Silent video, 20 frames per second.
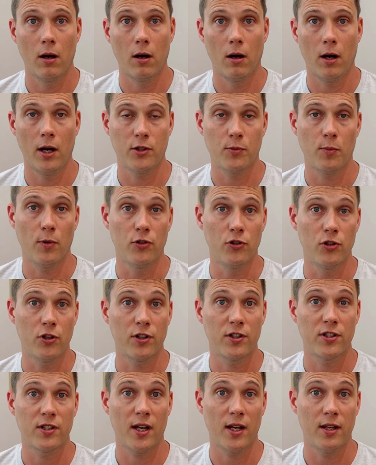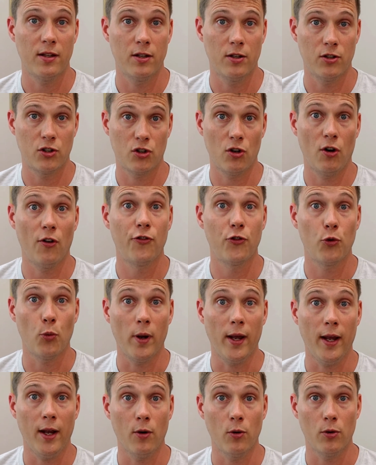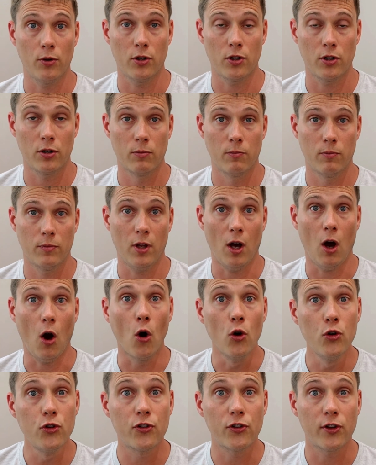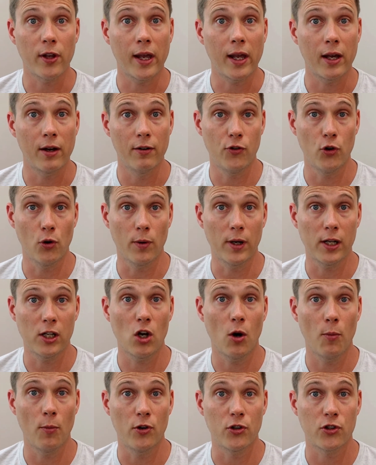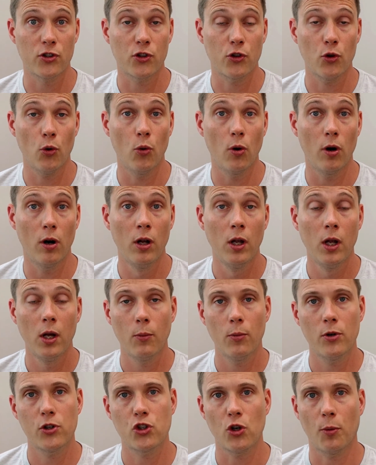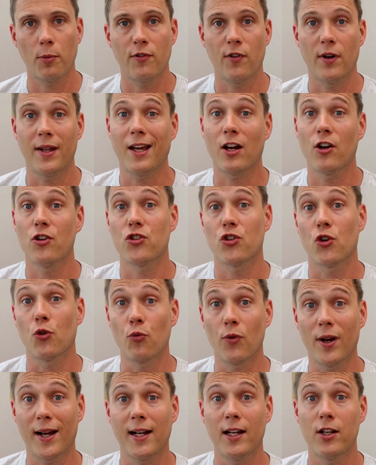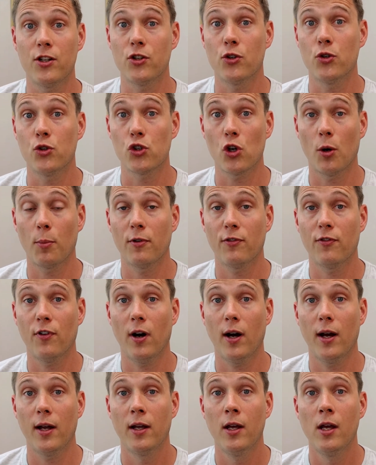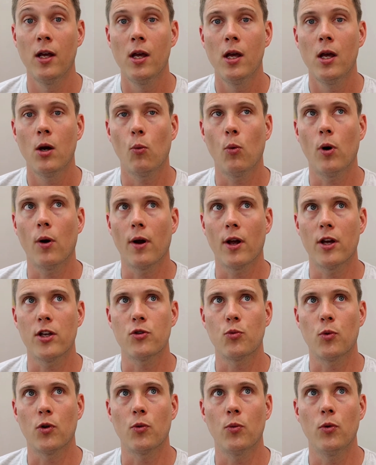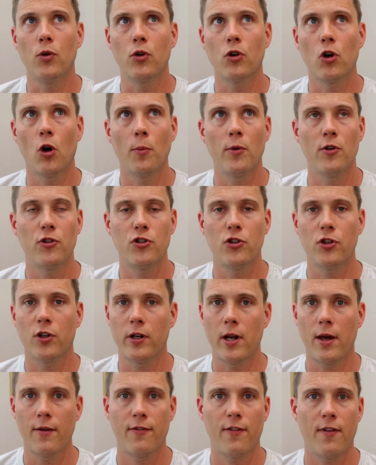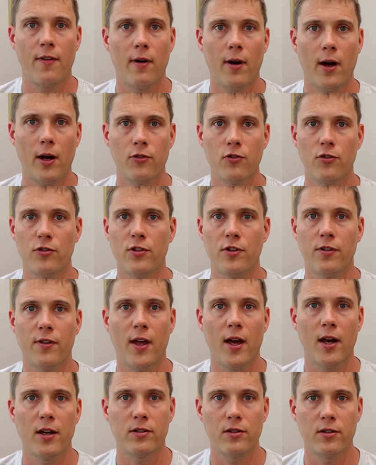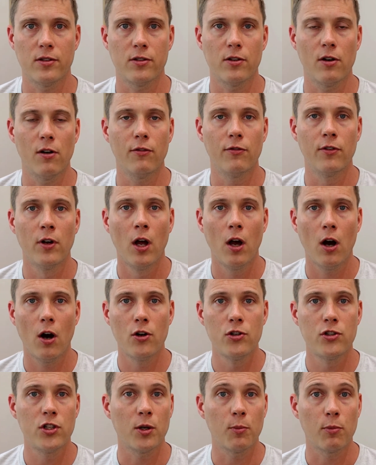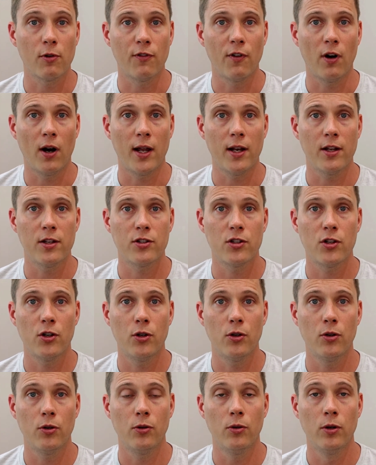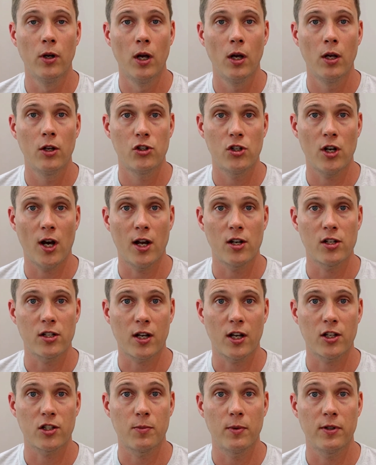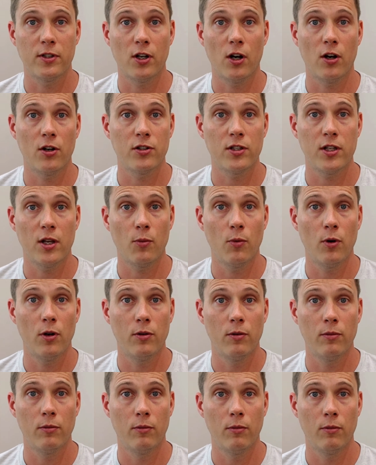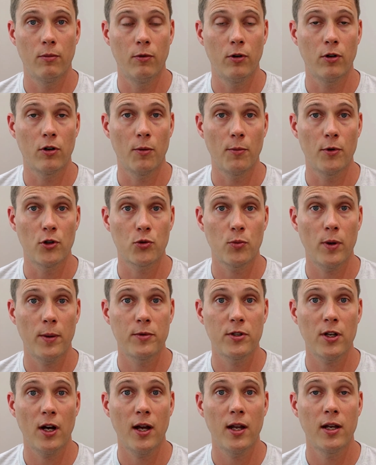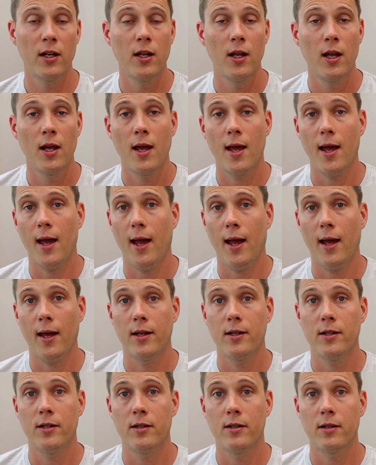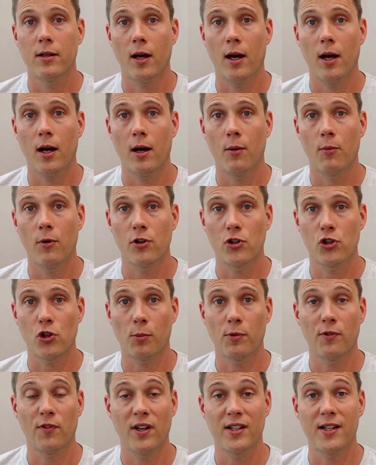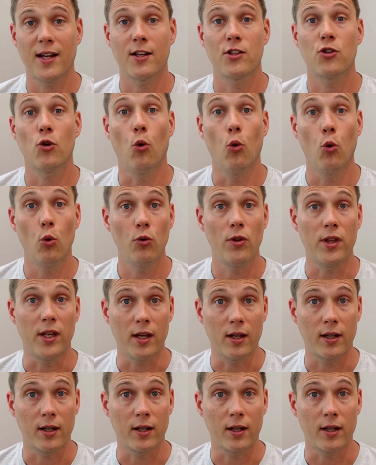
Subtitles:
I suppose you could say, the software or the hosting of your e-commerce store with Shopify, that goes directly to Shopify. Whereas with WooCommerce, you can have hundreds and thousands of hosting providers who charge the customer to host their WooCommerce website, and whereas Shopify takes all the